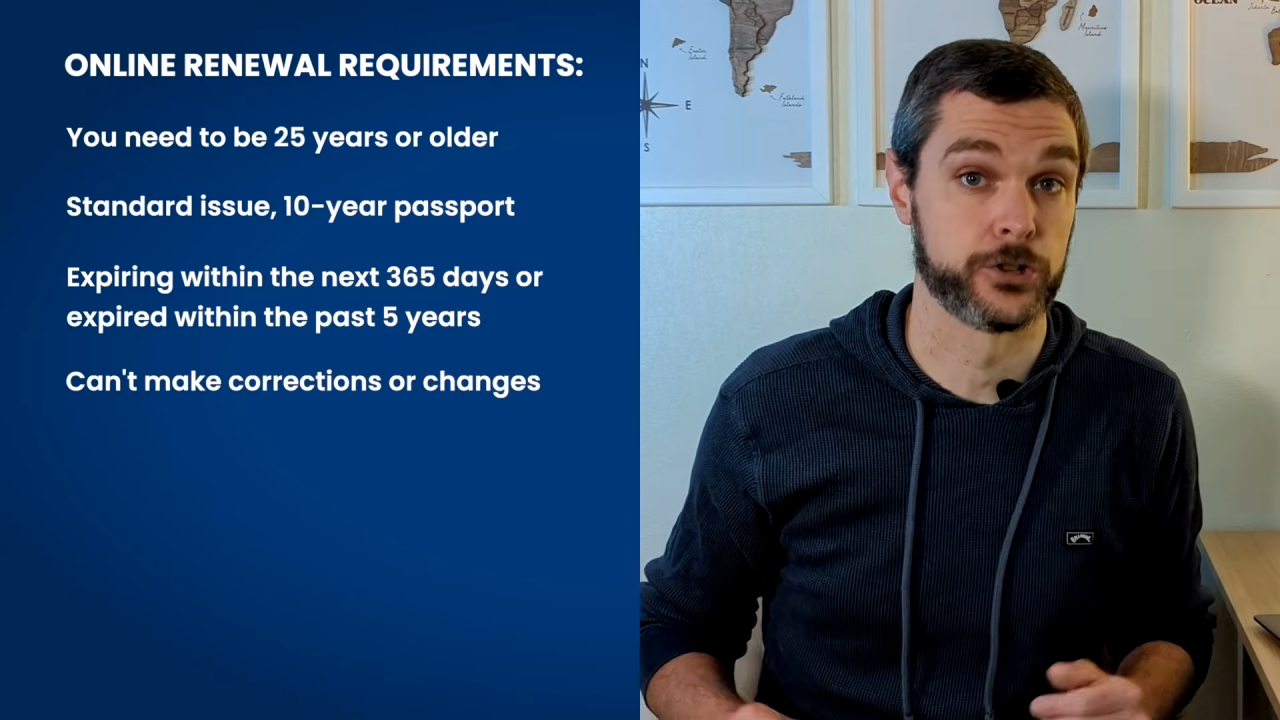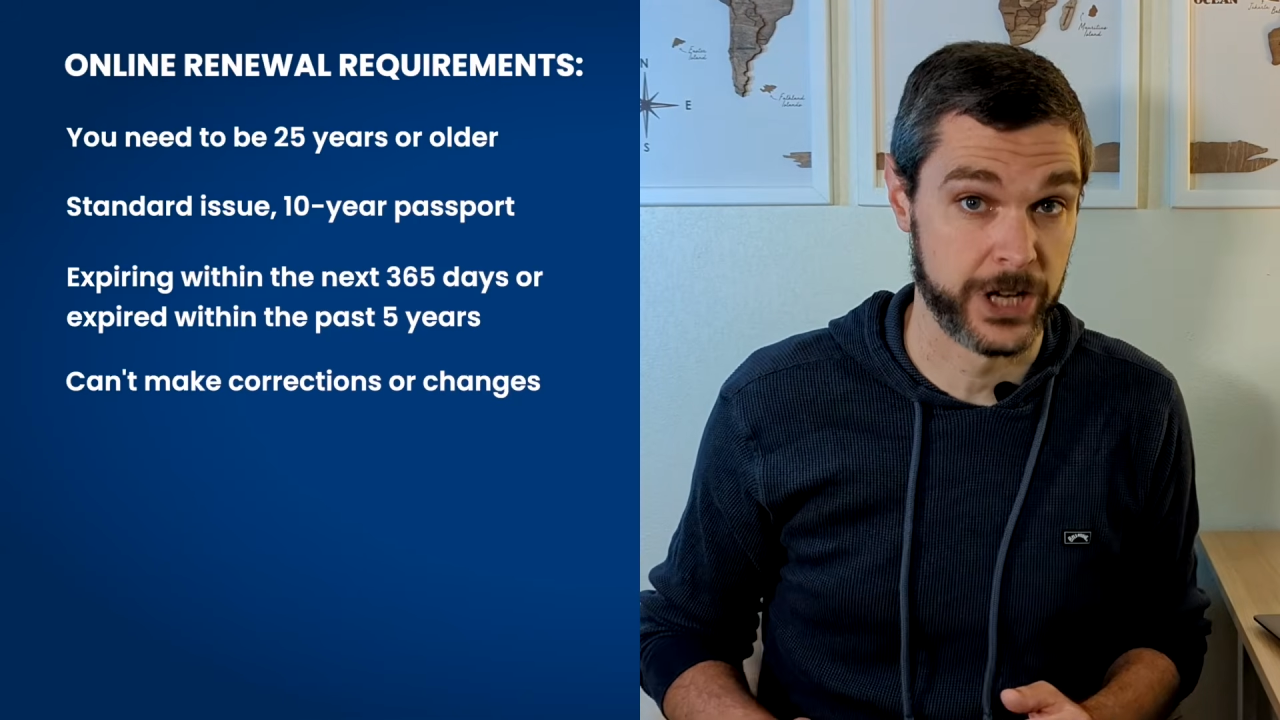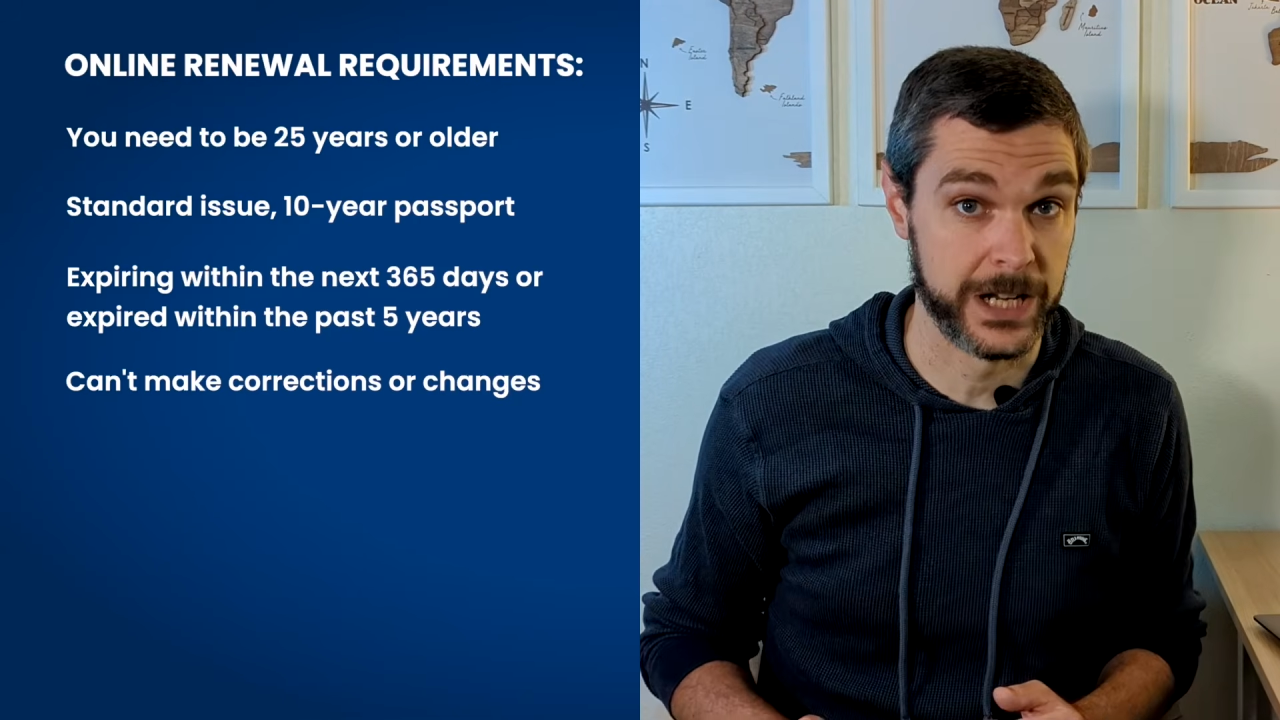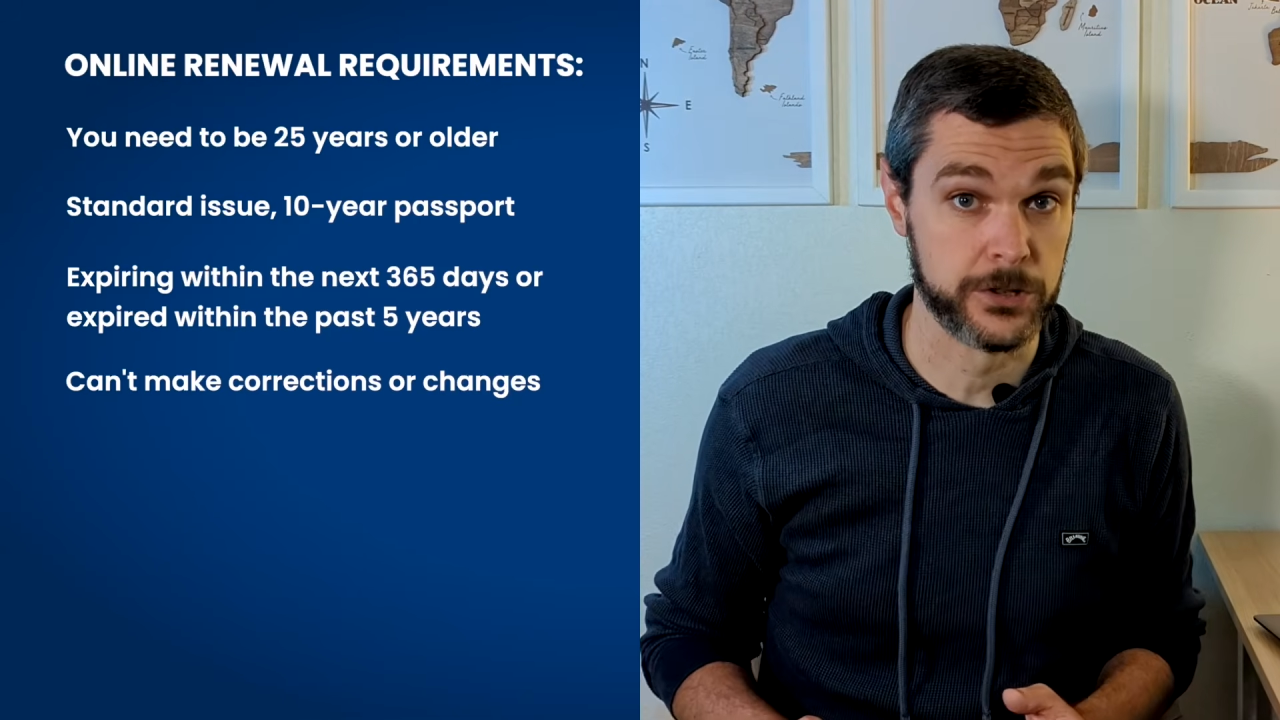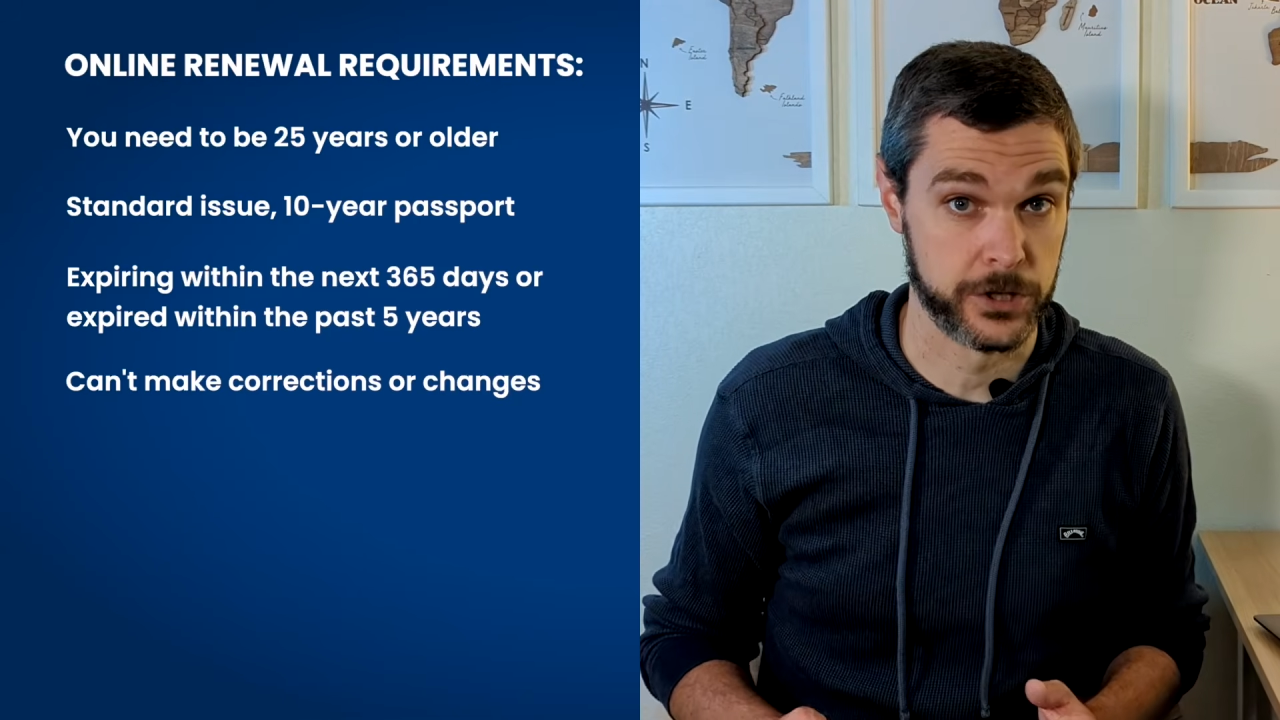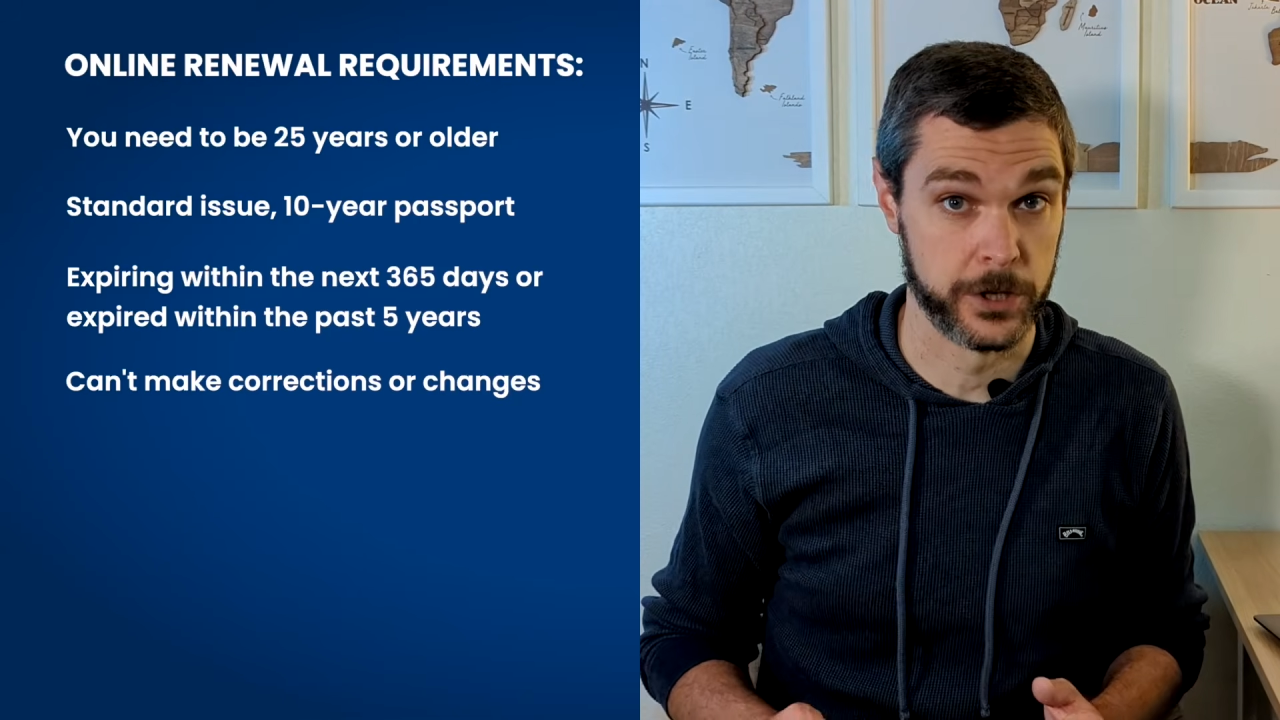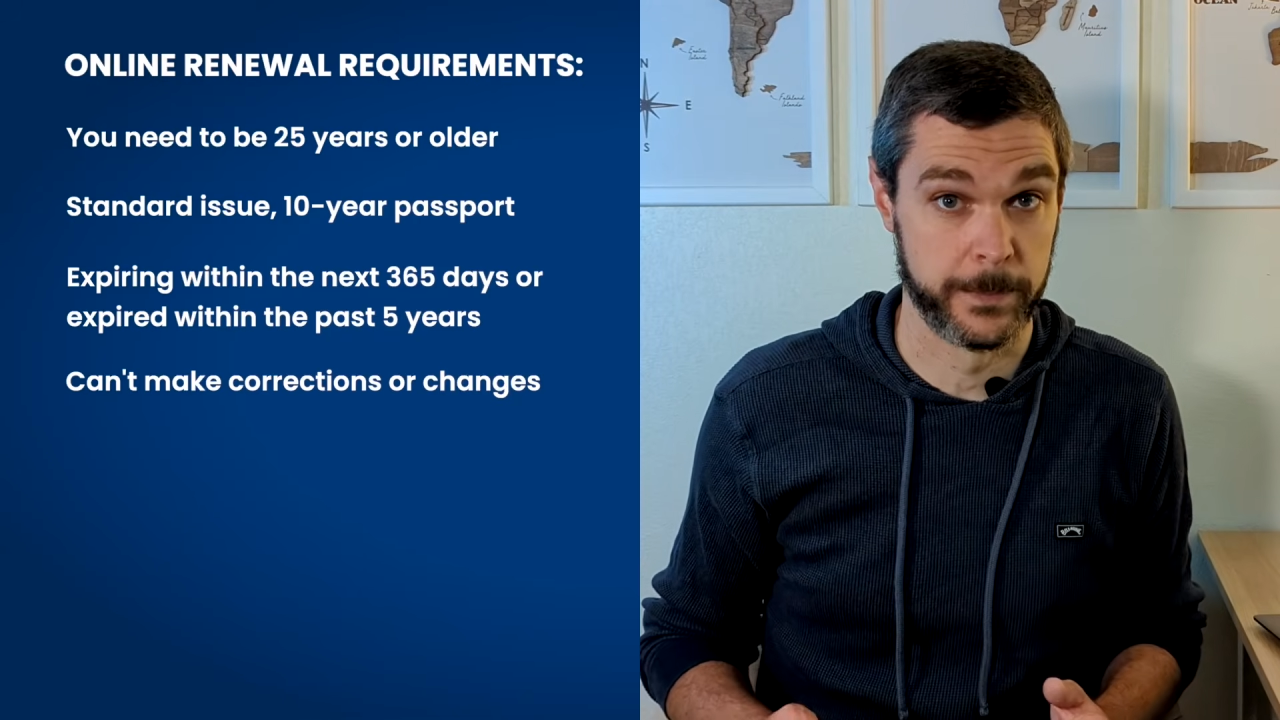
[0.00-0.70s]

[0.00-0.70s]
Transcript: change to your